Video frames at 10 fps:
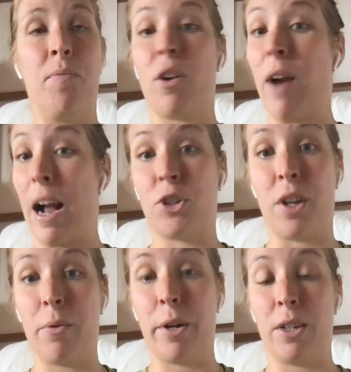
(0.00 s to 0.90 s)
they're
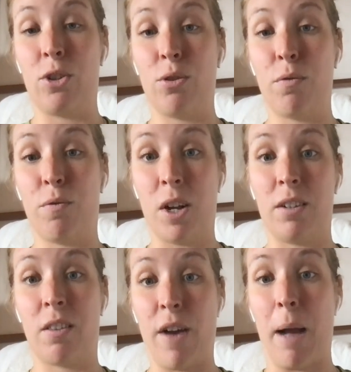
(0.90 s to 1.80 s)
actually going to
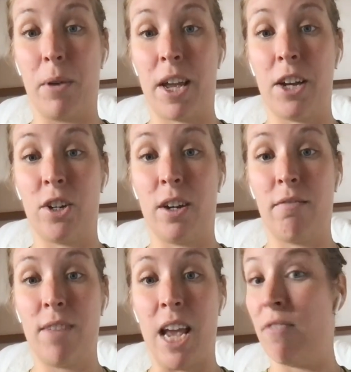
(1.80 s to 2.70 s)
fund the fabrication
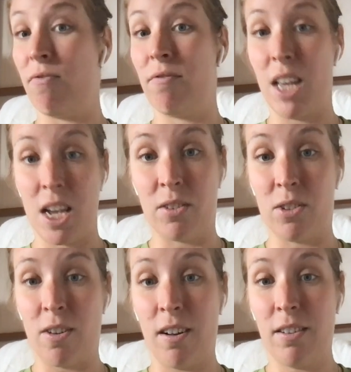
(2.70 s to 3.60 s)
and the
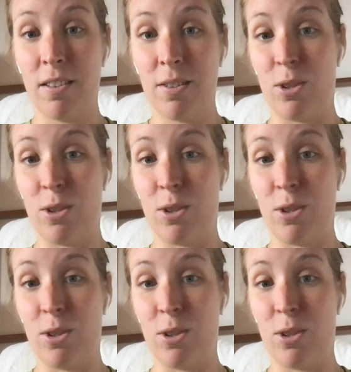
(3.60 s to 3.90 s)
install.